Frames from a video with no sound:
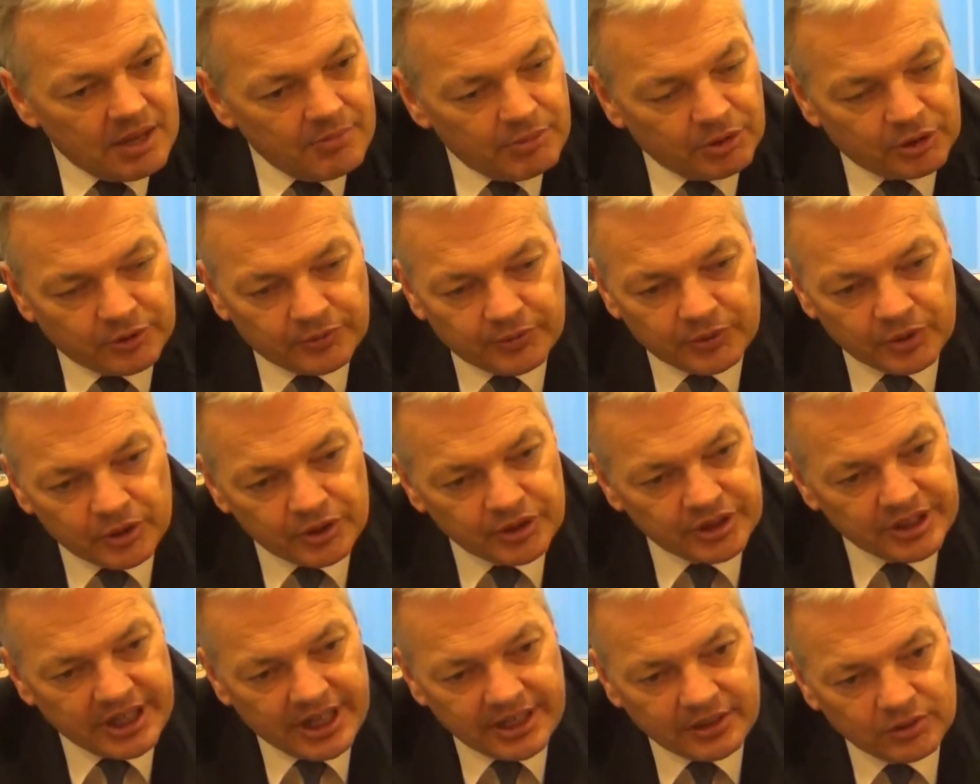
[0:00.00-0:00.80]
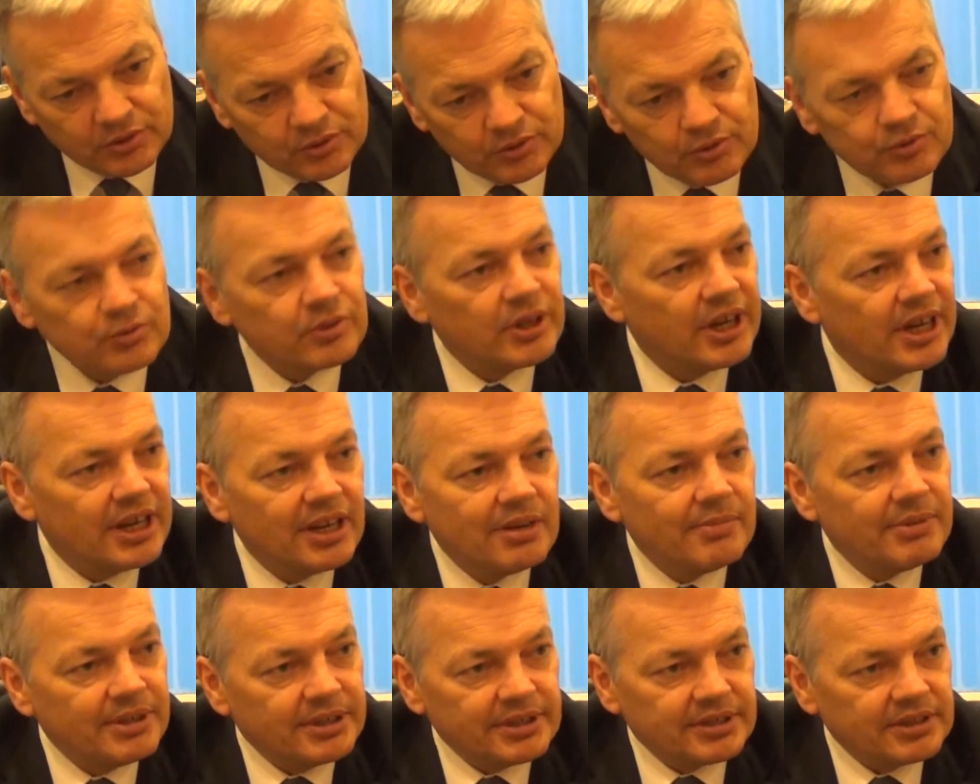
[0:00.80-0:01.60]
But of course there are 2
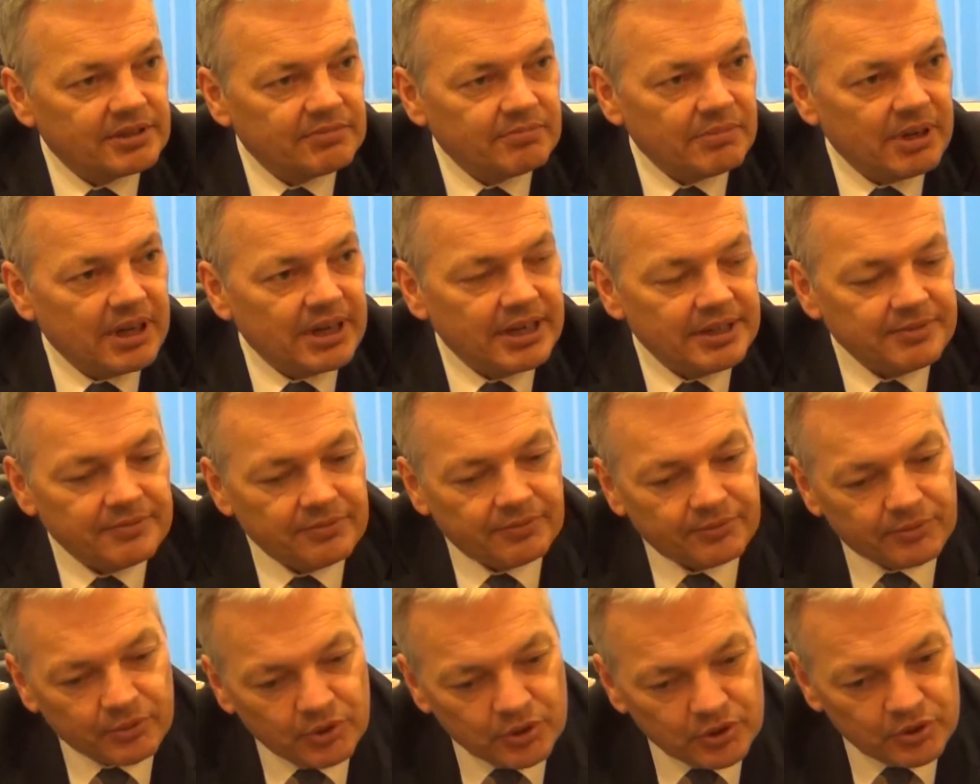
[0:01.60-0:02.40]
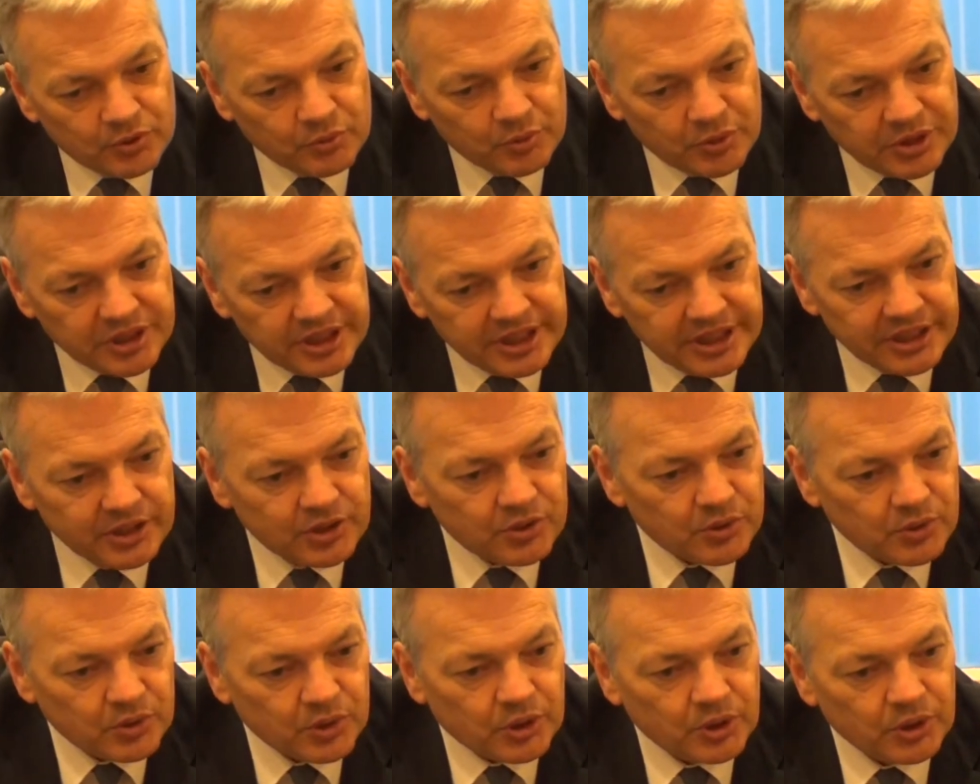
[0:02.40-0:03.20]
elements in Mali. First, we
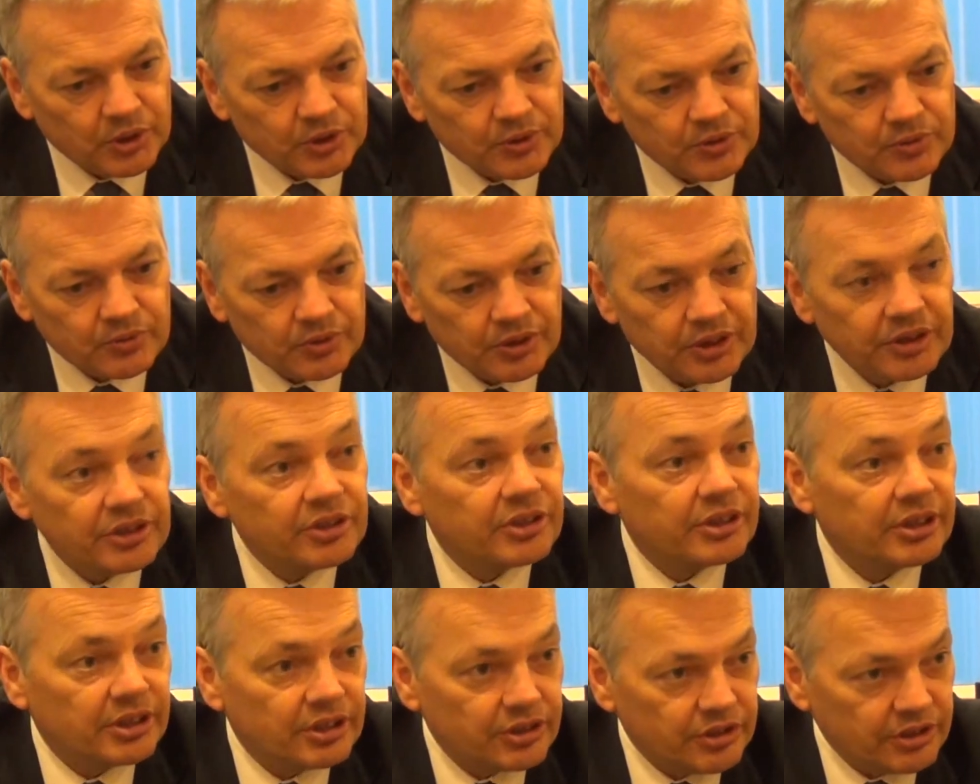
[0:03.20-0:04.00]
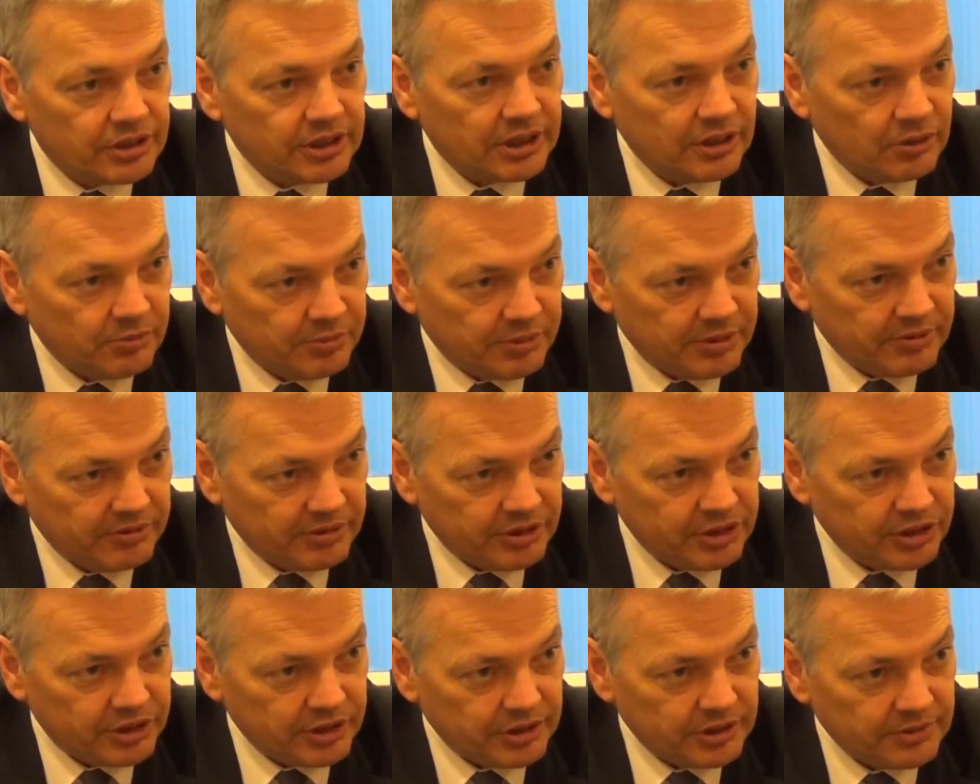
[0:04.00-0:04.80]
need to go to an international
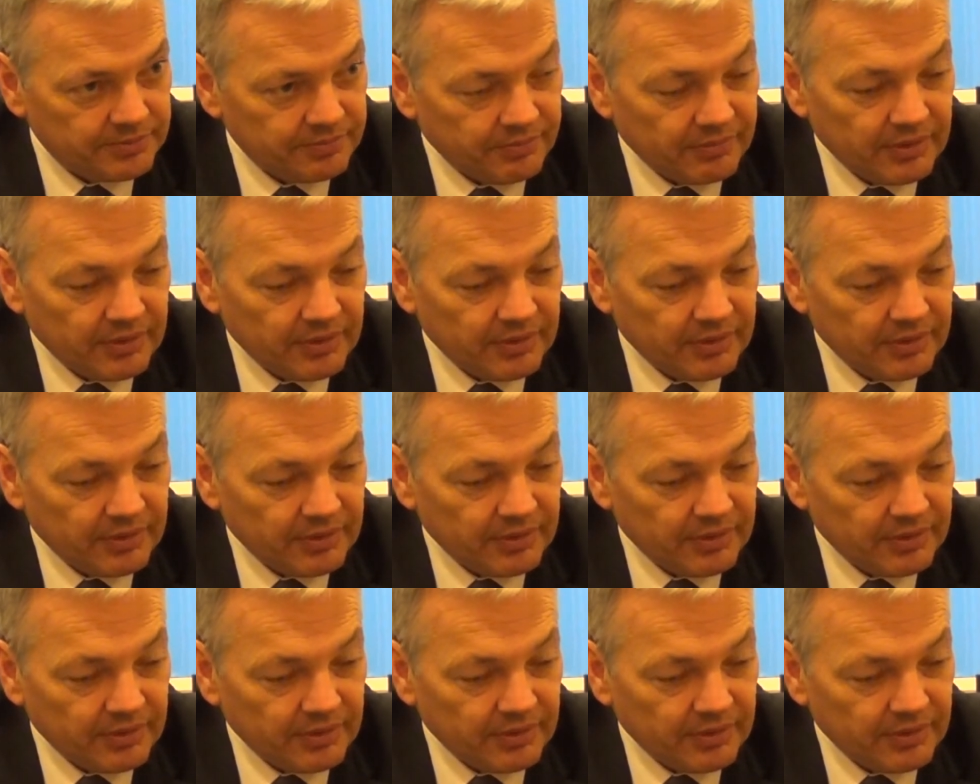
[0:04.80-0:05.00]
operation,